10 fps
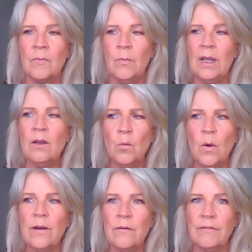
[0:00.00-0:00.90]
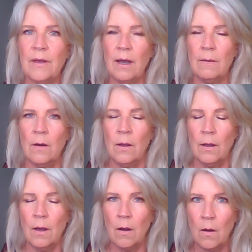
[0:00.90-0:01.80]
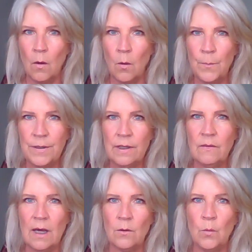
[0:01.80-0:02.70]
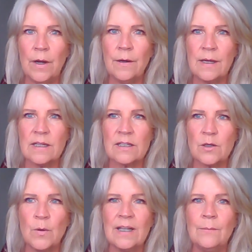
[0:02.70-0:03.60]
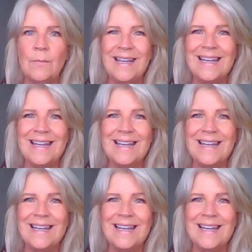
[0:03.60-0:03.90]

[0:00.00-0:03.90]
being aware of that, uh, opening that awareness so it can be